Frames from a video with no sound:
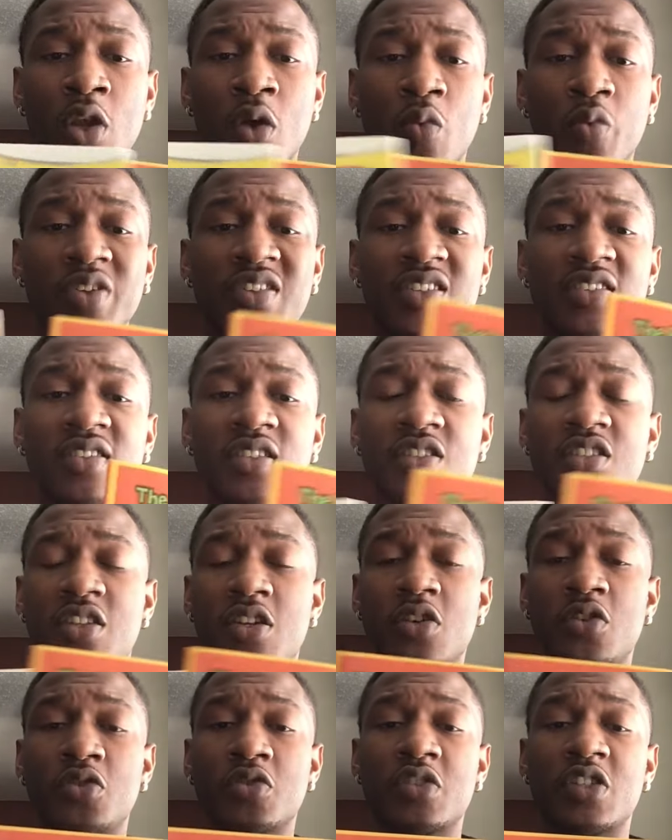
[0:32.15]
which is a
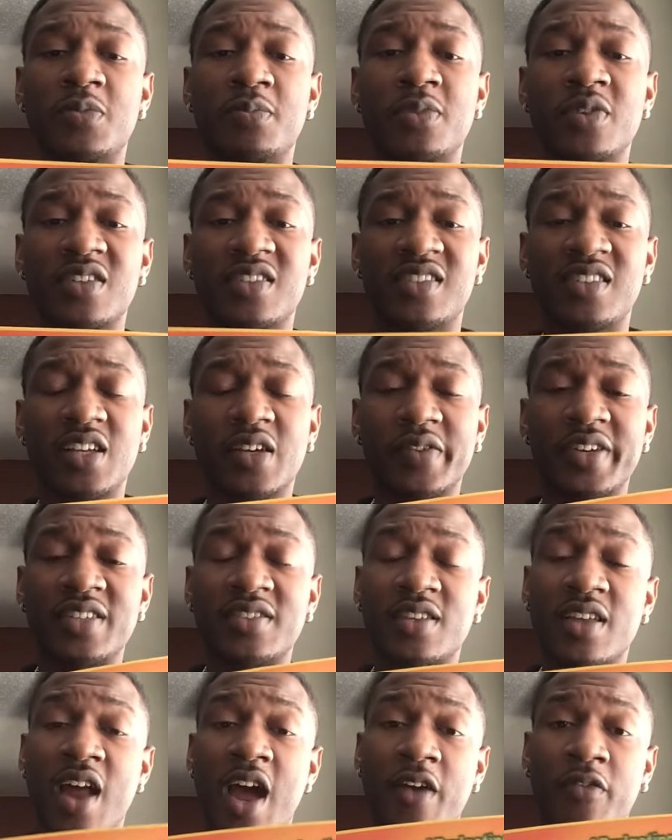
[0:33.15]
children's book series
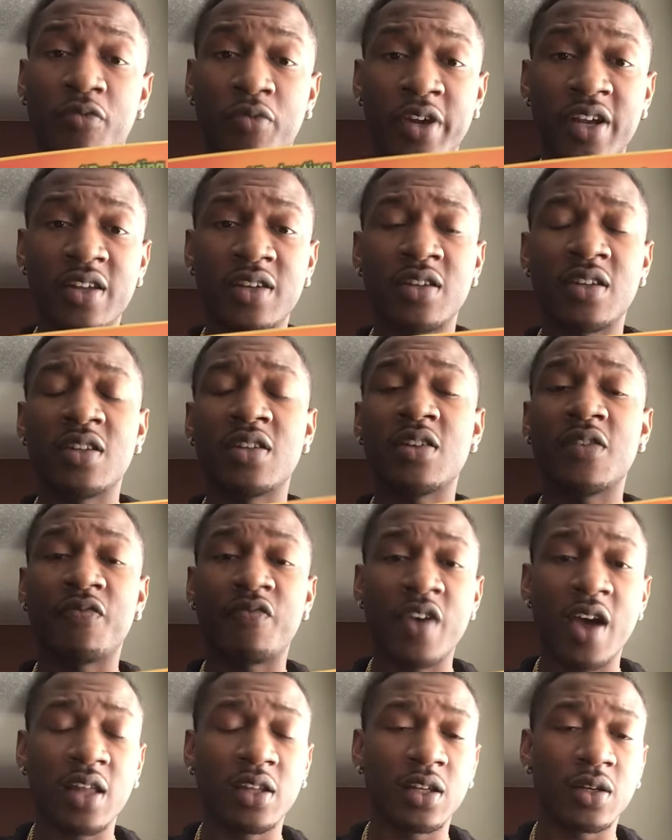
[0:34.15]
that I've written and
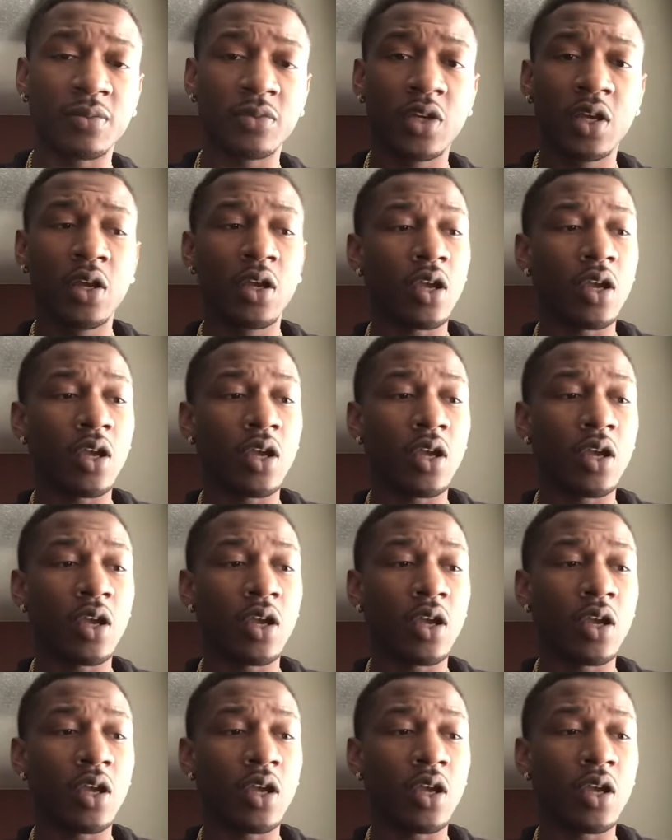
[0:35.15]
developed